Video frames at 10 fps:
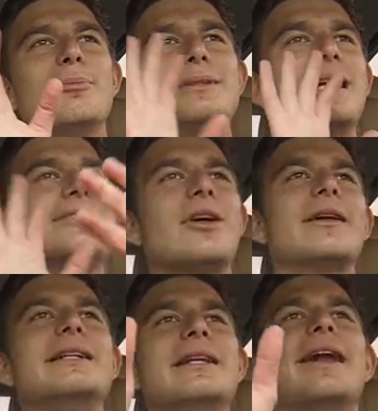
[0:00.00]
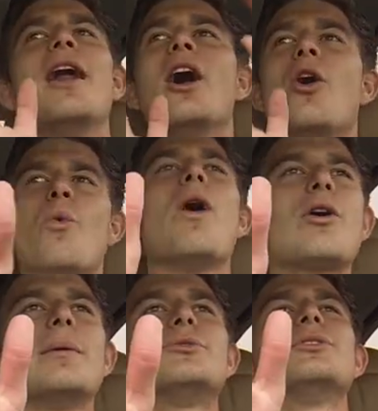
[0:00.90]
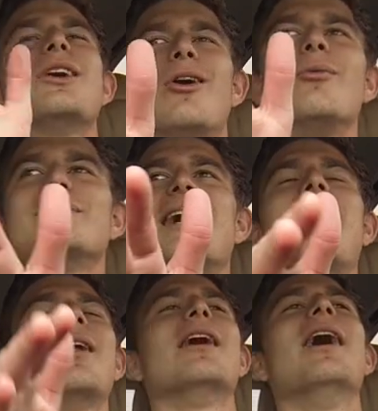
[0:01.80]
but that's all I needed. Welcome to the hometown